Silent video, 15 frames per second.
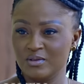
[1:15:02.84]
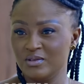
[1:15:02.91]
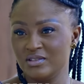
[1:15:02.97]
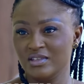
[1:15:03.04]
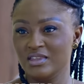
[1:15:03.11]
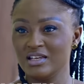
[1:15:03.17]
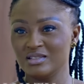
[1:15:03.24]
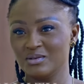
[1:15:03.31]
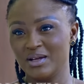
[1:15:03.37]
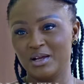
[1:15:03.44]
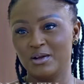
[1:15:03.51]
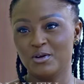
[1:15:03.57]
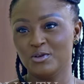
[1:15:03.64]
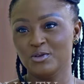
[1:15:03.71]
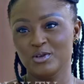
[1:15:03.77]
You see, that's why I
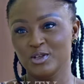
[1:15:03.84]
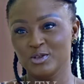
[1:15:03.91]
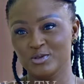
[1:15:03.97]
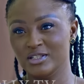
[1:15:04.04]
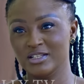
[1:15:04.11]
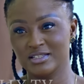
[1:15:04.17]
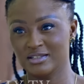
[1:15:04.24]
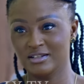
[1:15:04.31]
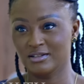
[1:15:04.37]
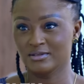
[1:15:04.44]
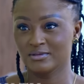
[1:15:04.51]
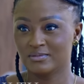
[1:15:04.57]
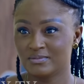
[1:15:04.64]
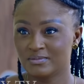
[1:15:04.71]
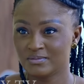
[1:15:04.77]
call you a useless girl.
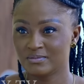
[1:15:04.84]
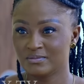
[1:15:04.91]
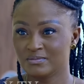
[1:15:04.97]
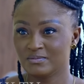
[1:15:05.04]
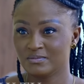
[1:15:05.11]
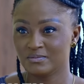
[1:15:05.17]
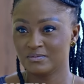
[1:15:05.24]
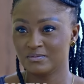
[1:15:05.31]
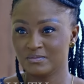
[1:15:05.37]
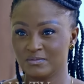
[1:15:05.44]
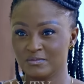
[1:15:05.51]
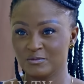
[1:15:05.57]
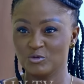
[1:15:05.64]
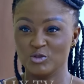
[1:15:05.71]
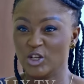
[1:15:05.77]

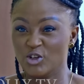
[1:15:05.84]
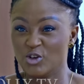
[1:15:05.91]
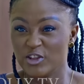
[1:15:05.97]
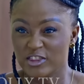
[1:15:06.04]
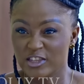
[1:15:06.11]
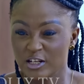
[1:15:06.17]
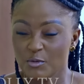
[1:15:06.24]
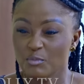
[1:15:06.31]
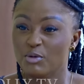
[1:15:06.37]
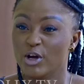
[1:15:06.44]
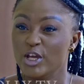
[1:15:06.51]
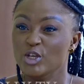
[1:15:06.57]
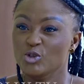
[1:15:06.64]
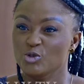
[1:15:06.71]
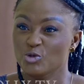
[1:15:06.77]
You're nothing but
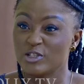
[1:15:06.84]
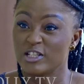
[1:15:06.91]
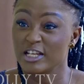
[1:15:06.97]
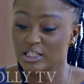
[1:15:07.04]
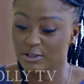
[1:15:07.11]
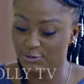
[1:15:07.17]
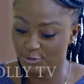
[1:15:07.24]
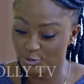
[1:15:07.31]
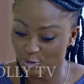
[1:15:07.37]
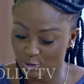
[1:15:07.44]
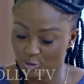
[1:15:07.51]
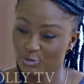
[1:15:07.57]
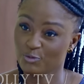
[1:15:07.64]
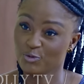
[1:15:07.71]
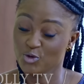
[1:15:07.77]
a useless fool.
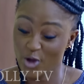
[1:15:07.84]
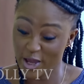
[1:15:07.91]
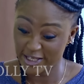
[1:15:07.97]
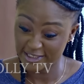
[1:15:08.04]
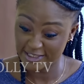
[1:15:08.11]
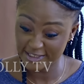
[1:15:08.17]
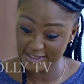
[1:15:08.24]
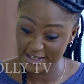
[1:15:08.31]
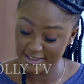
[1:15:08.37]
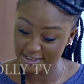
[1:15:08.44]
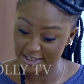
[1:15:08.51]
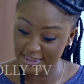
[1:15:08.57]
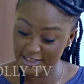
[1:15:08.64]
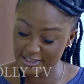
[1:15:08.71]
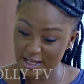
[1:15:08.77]
Your existence
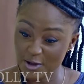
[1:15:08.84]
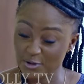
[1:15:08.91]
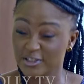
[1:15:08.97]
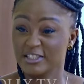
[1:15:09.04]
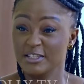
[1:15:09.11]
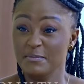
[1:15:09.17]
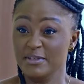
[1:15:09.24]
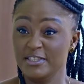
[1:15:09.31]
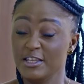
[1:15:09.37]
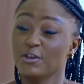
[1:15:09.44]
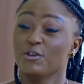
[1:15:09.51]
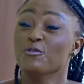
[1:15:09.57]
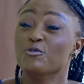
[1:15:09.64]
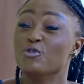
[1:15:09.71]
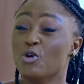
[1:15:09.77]
in this house is a mistake.
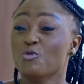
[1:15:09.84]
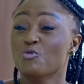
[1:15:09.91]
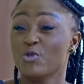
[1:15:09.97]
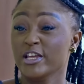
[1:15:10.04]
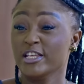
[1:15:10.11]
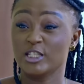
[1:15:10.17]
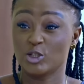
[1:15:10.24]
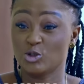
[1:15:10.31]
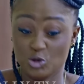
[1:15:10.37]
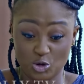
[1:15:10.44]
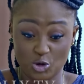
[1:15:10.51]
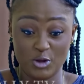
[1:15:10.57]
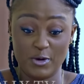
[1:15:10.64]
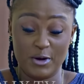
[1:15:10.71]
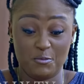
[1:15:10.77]
You've grown wings
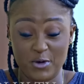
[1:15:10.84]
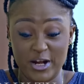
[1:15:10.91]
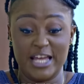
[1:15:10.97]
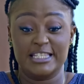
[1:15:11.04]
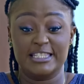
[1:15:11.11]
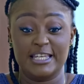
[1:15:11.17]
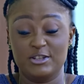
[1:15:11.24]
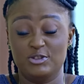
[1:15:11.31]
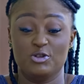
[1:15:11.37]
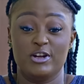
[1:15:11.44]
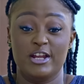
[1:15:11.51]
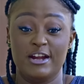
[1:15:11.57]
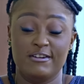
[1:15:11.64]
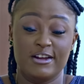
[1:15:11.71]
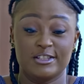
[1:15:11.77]
so that when I send you on
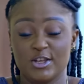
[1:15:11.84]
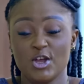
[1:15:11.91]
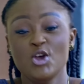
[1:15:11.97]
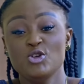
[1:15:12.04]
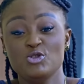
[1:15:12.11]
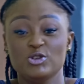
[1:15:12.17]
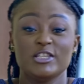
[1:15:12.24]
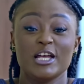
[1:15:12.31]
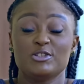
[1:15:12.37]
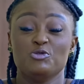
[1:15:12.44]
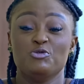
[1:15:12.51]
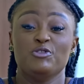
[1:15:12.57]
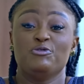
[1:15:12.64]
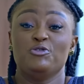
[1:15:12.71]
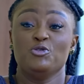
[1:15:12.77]
errands, you start to
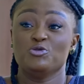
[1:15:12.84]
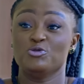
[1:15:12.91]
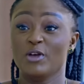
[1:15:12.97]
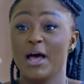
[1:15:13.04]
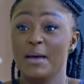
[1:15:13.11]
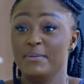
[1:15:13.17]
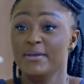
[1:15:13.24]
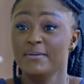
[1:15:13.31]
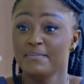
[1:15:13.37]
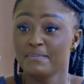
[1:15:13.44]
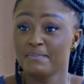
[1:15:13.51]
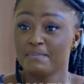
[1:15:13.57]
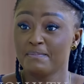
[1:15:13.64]
refuse. Abi?